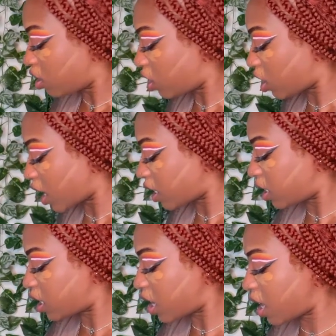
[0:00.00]

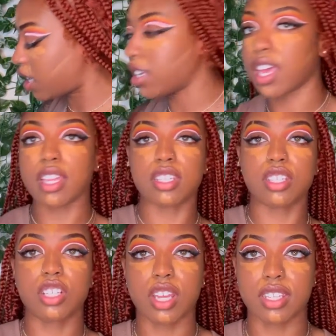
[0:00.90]
Chestnut.
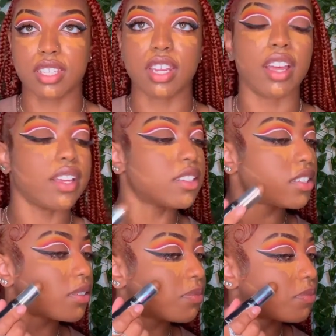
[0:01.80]
Yes, Chestnut.
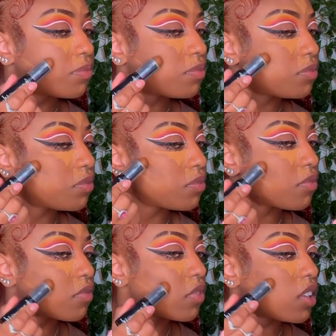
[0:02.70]

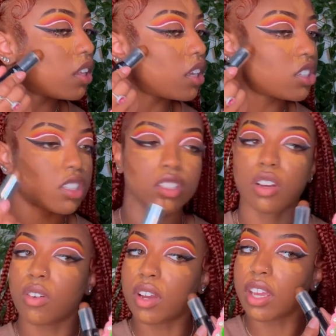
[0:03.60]
And it's just
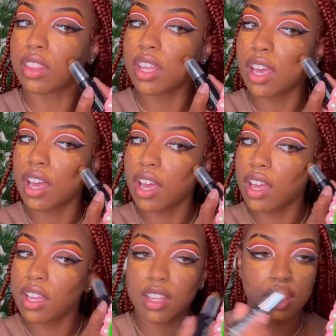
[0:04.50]
going there,
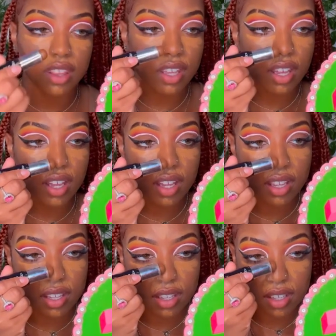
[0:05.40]
there,
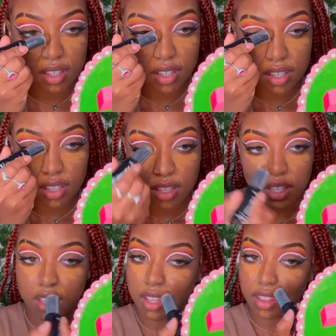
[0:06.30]

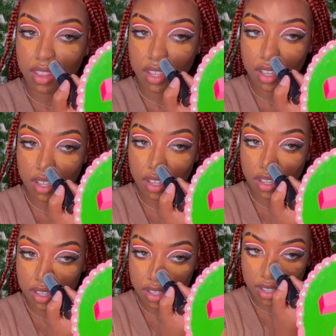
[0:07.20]
there,
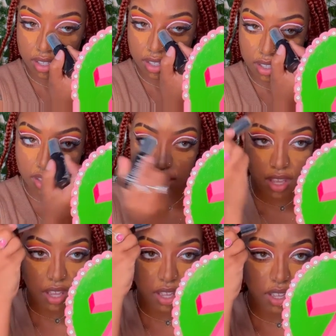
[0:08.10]

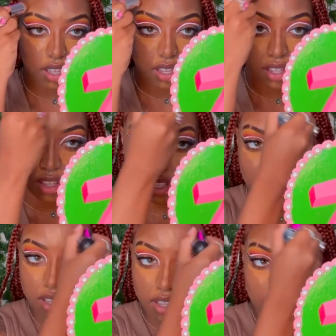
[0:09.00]
there,
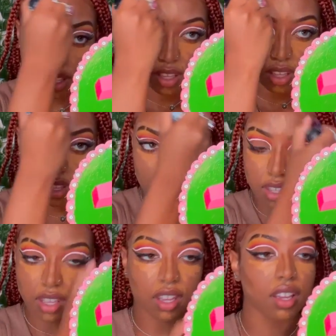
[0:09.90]
and
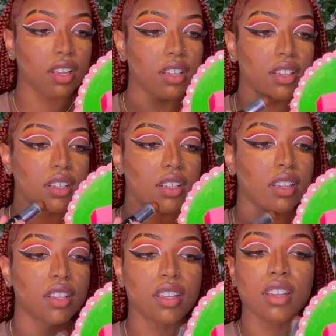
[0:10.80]
there,
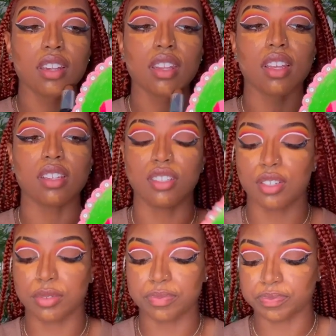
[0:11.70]
and there too.